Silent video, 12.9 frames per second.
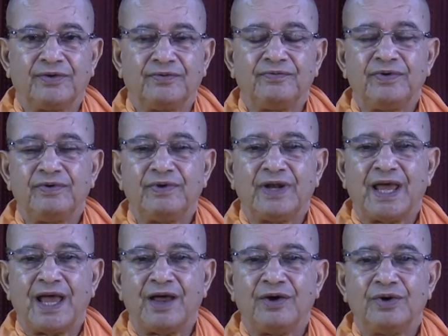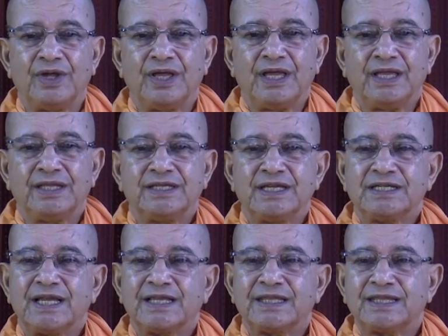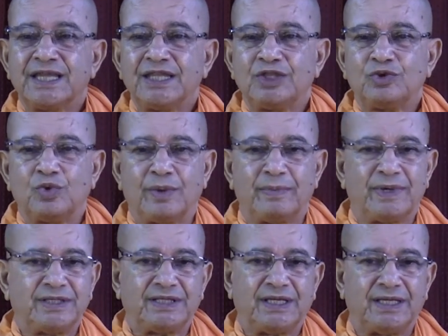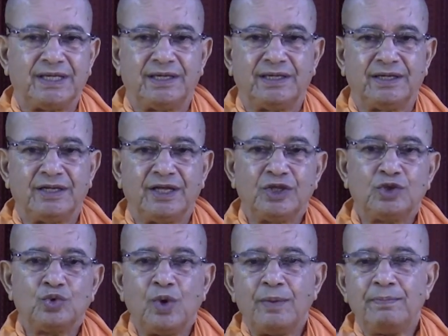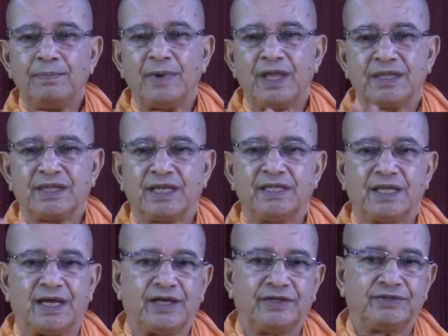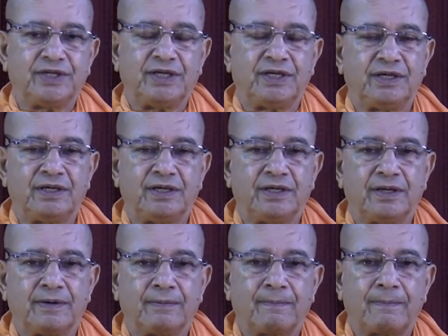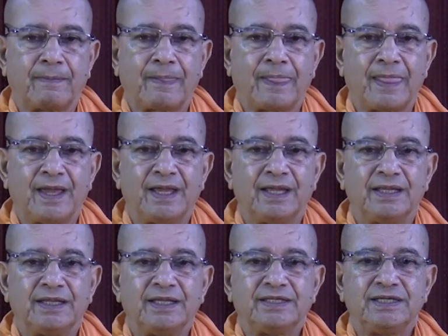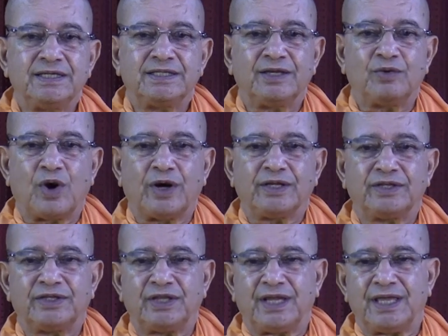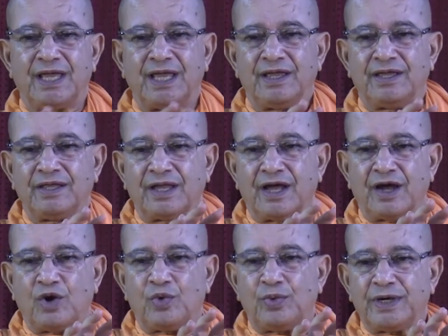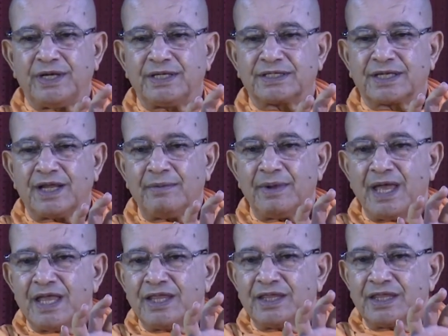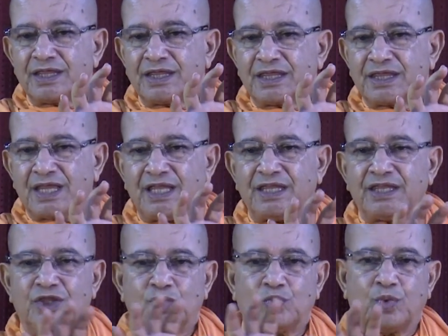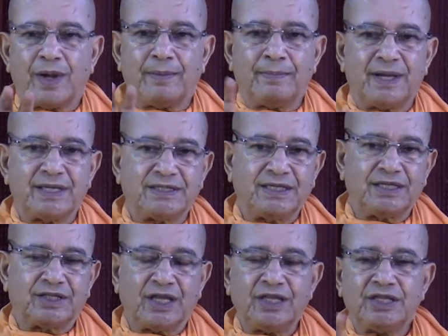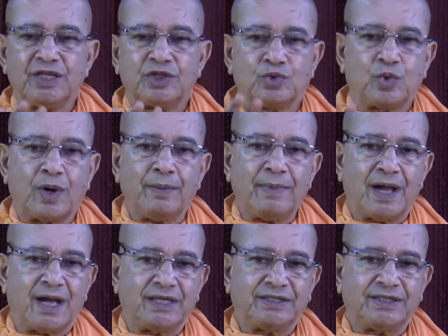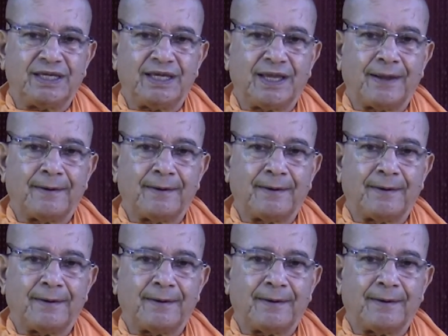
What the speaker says: we will have just like Tat Tvamasi, Tvam Tad Asi. This is the 3. How we describe? Tat Tvamasi, Tat Tvam Asi.